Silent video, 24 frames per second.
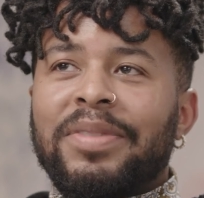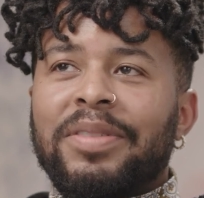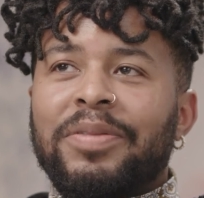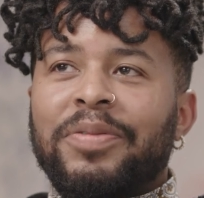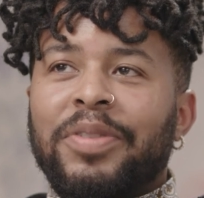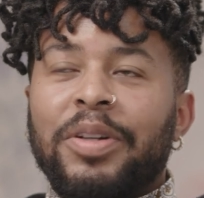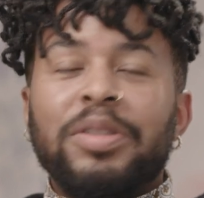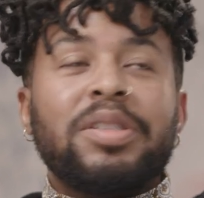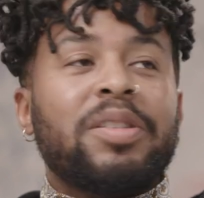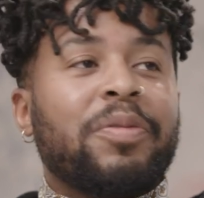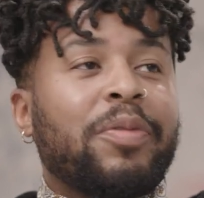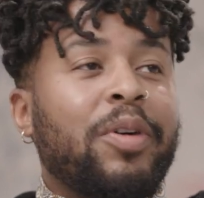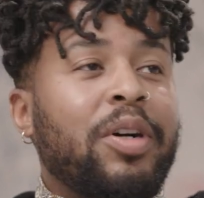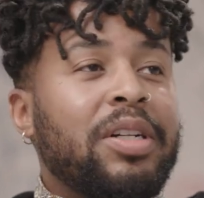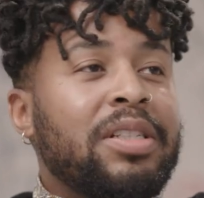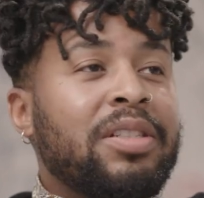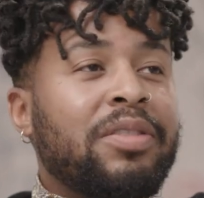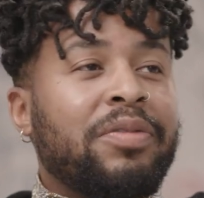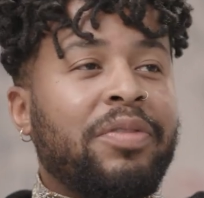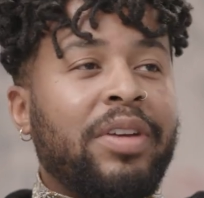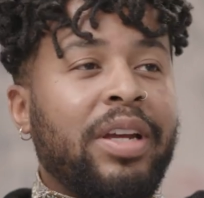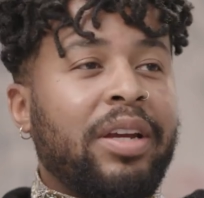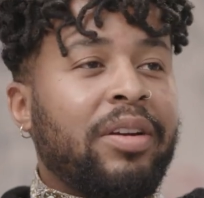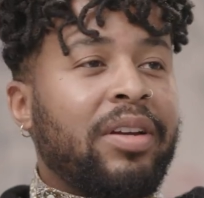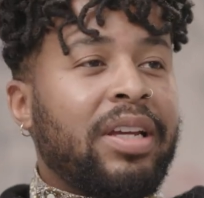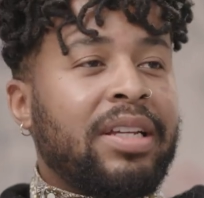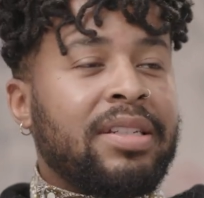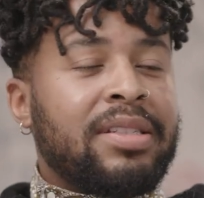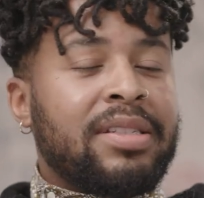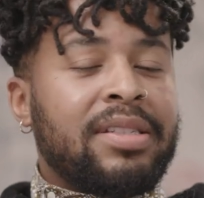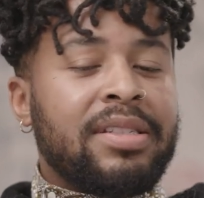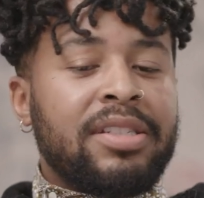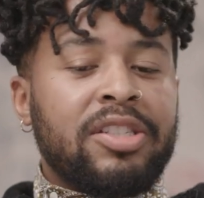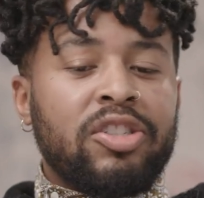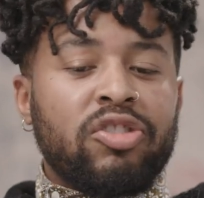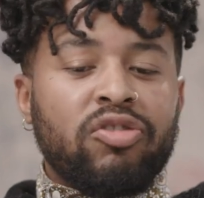first of all,
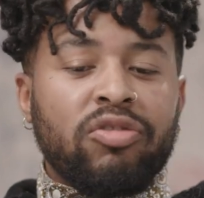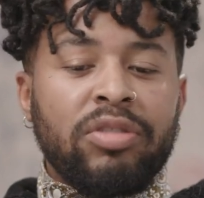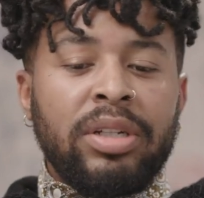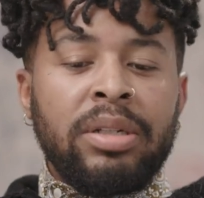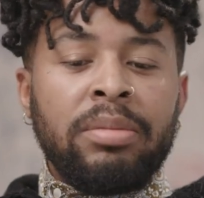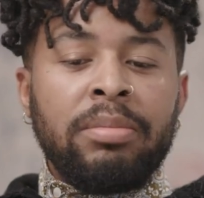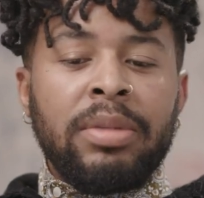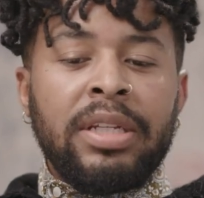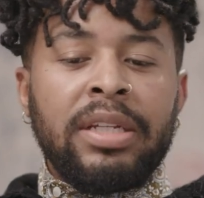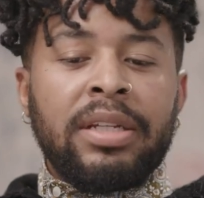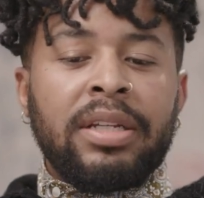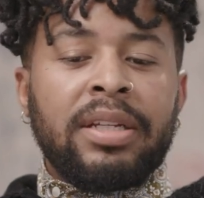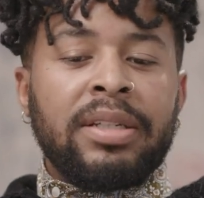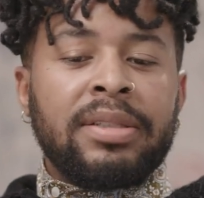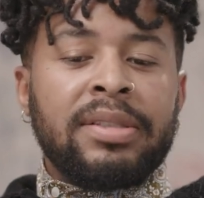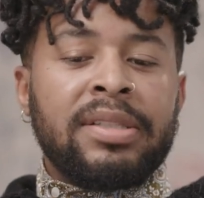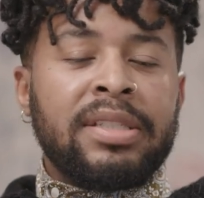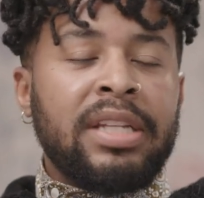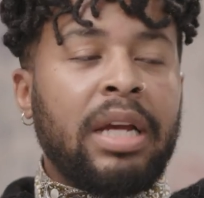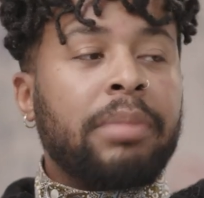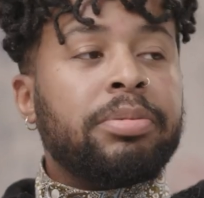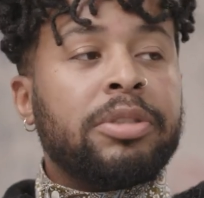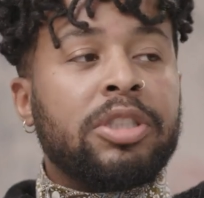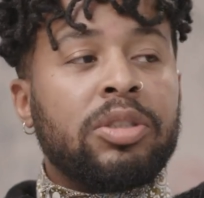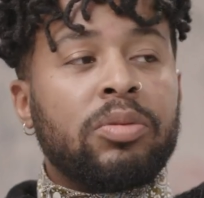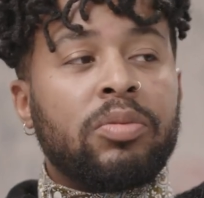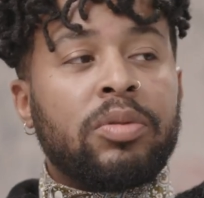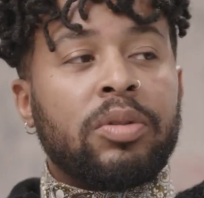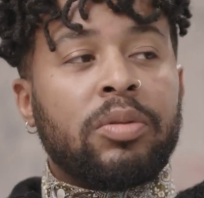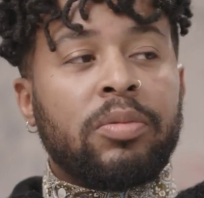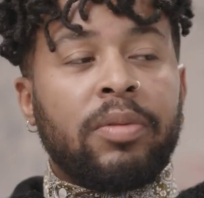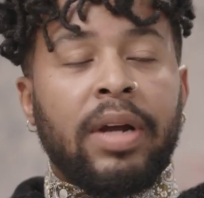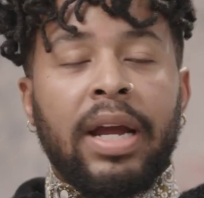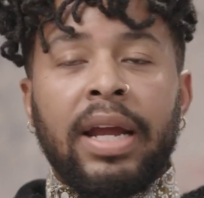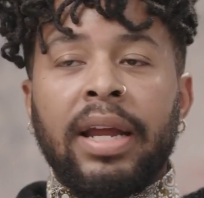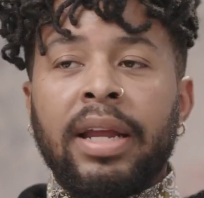it's extremely
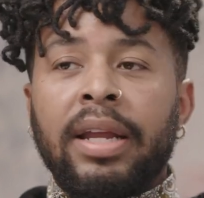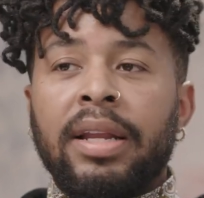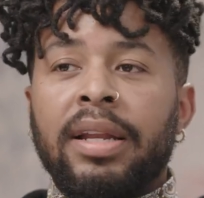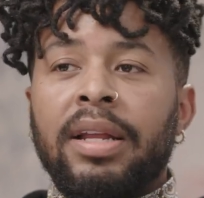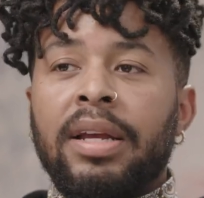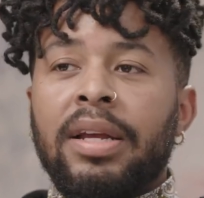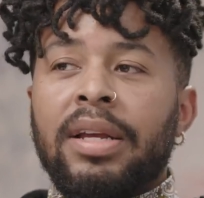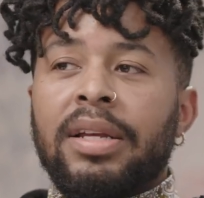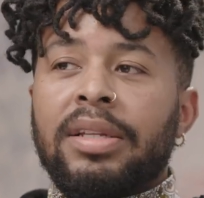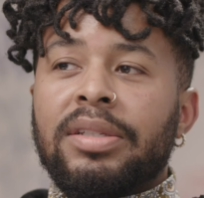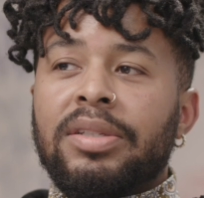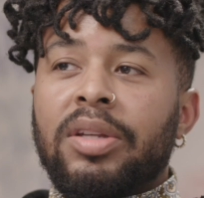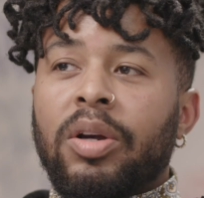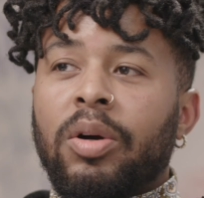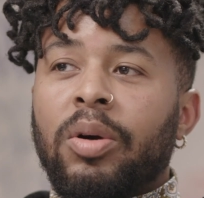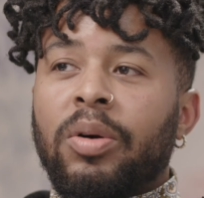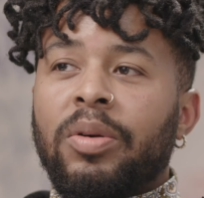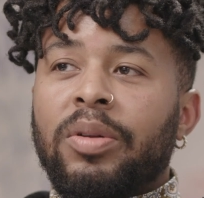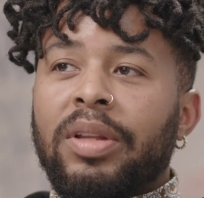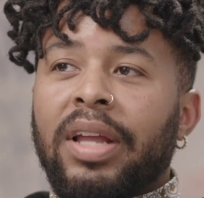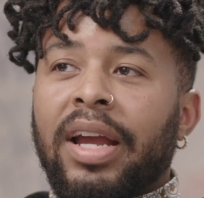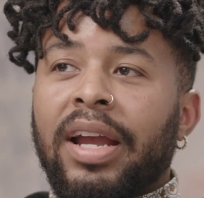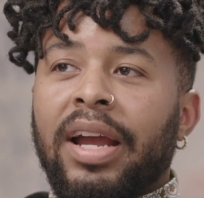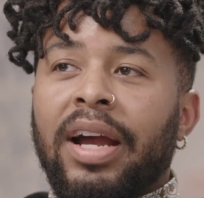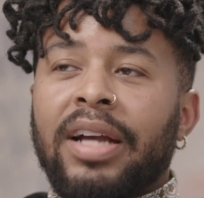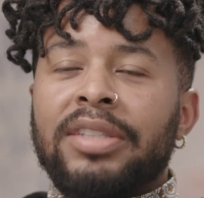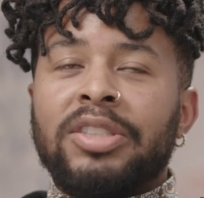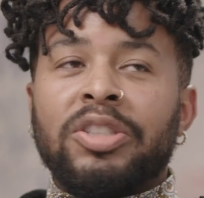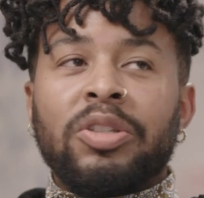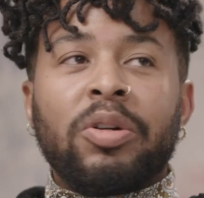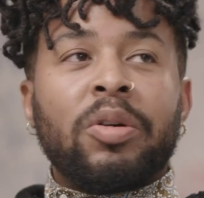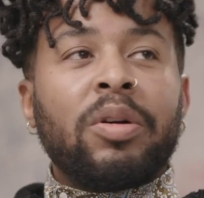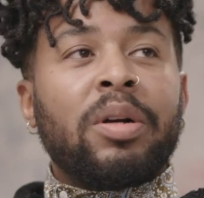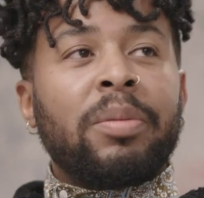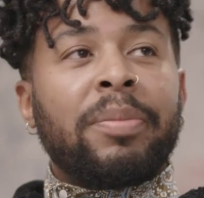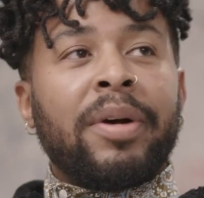conceptual, right? So like I
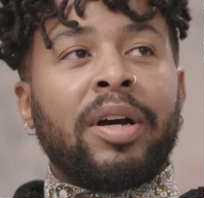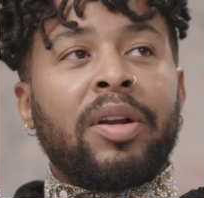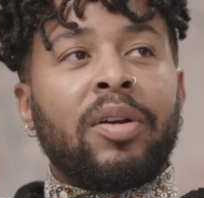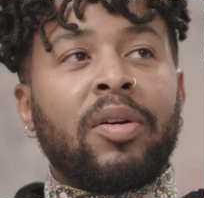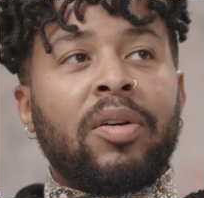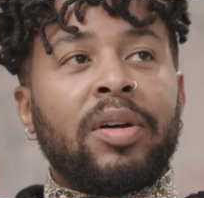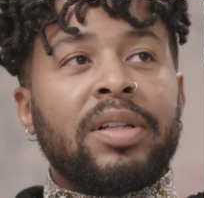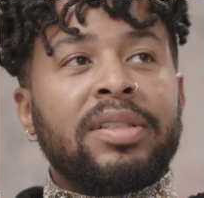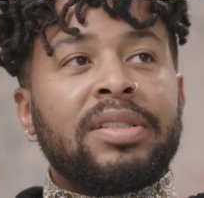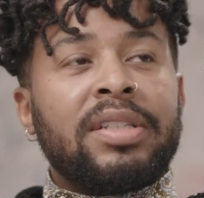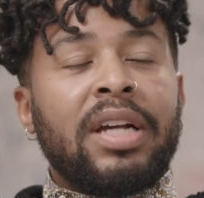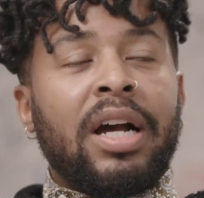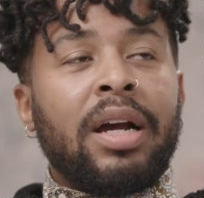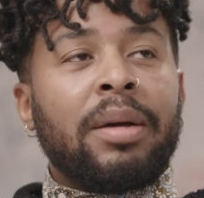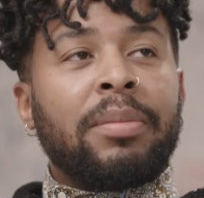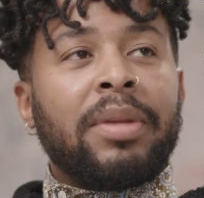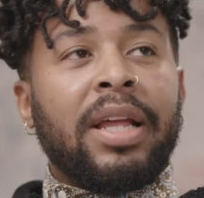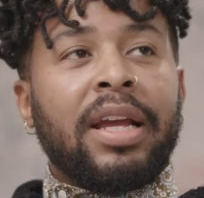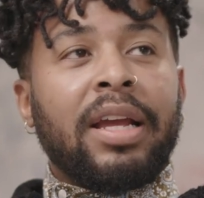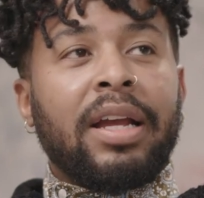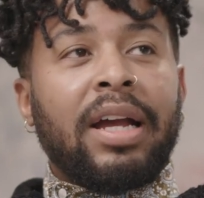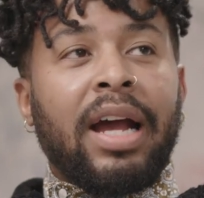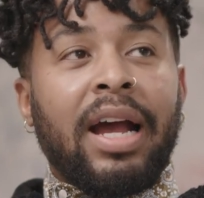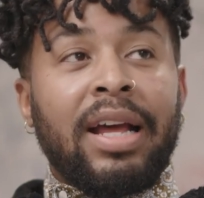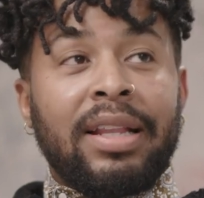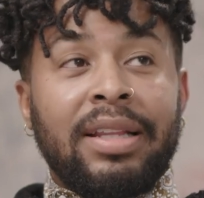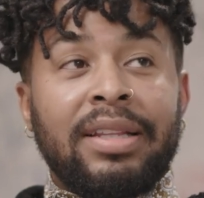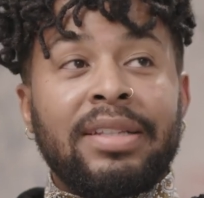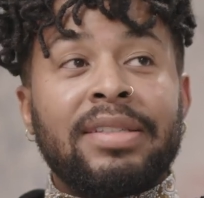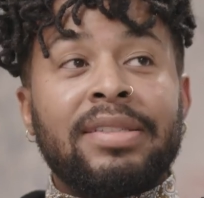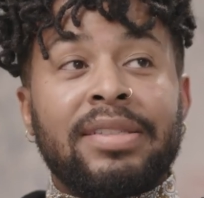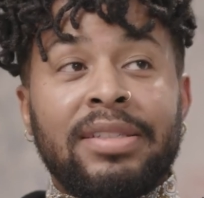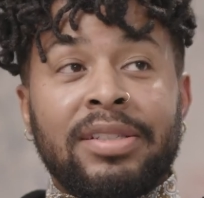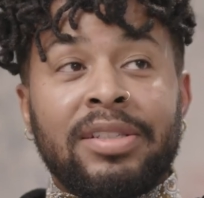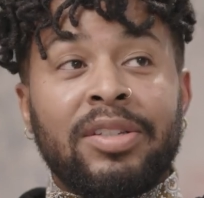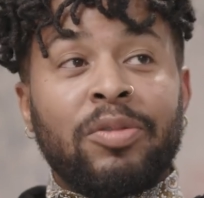joke about it all the time. Like
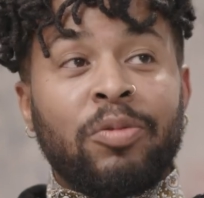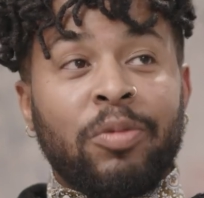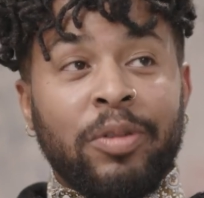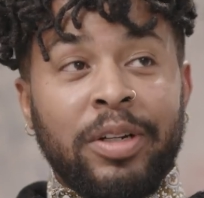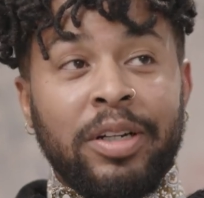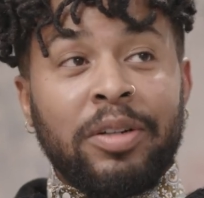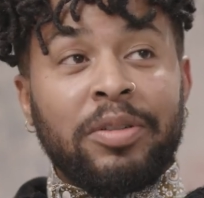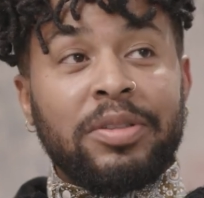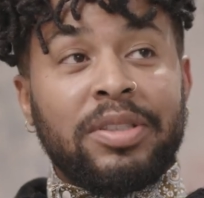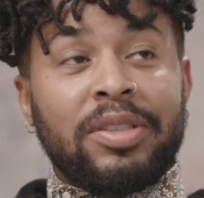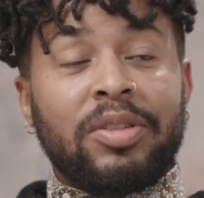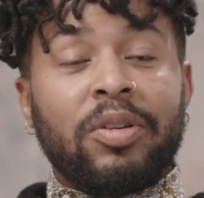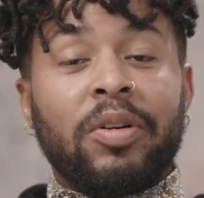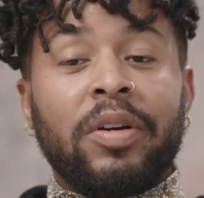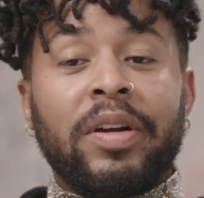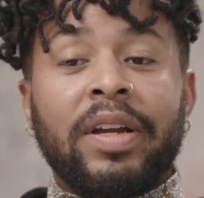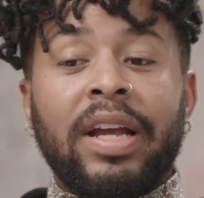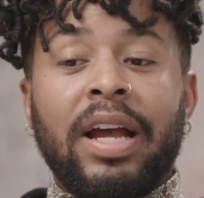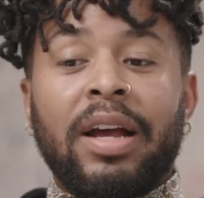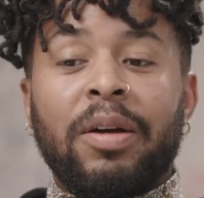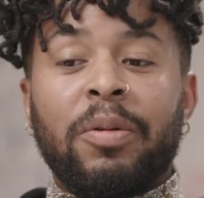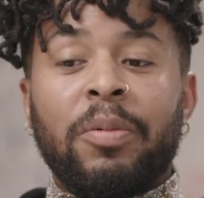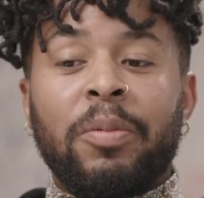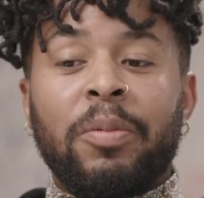this is a real story.